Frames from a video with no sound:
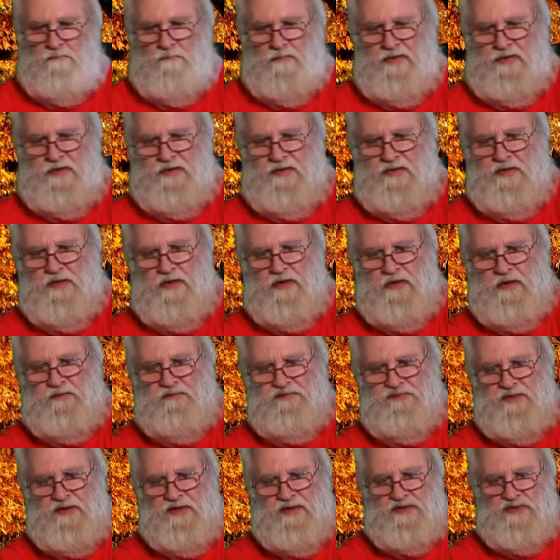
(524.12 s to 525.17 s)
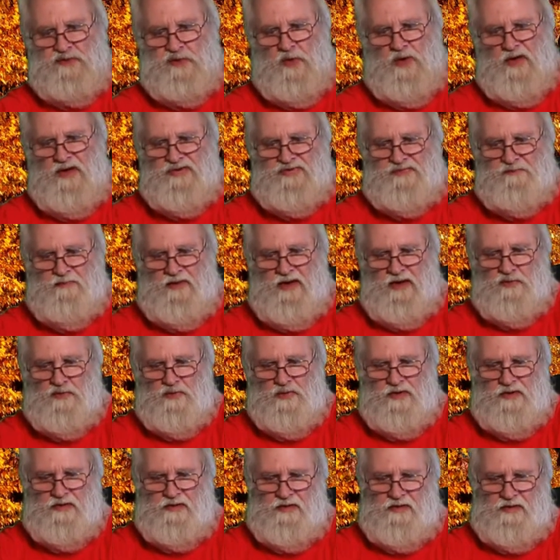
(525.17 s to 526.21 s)
But it don't even think twice about
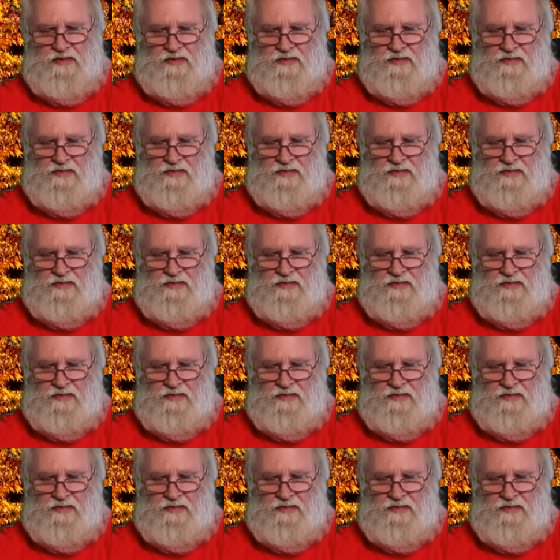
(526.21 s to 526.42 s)
running it.